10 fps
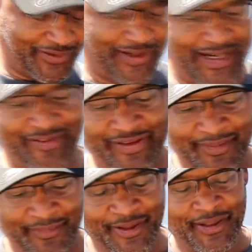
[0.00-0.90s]
crazy.
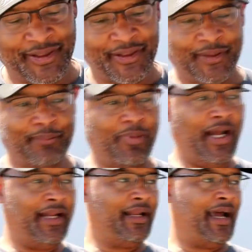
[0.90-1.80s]

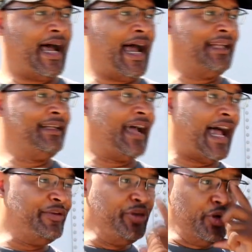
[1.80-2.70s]
But I
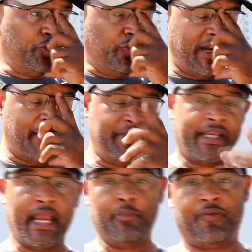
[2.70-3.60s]
I knew when I
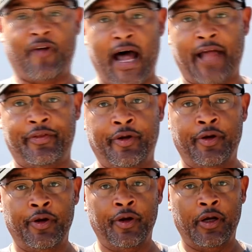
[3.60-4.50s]
became a father,
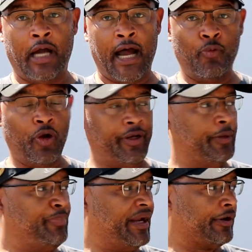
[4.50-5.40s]
I
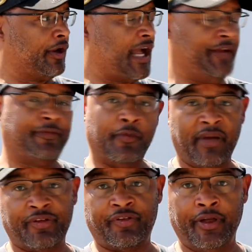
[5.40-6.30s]
wanted a better life for
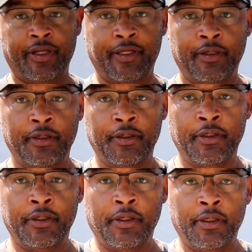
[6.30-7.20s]
my son.
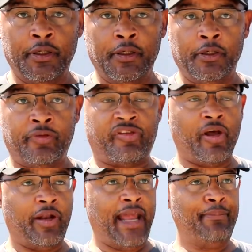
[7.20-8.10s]

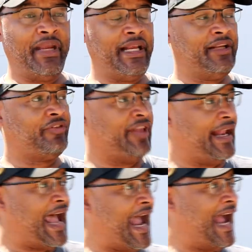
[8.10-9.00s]
So that means
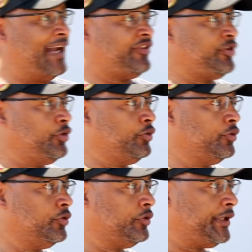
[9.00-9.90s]
that I had to
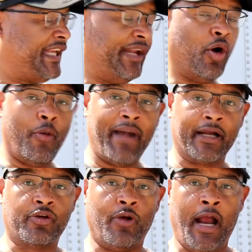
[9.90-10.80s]
get on
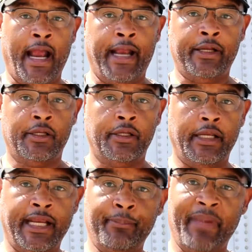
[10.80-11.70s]
my grind
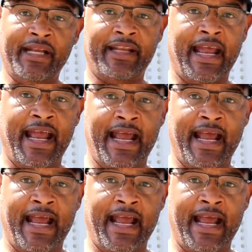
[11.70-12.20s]
and make that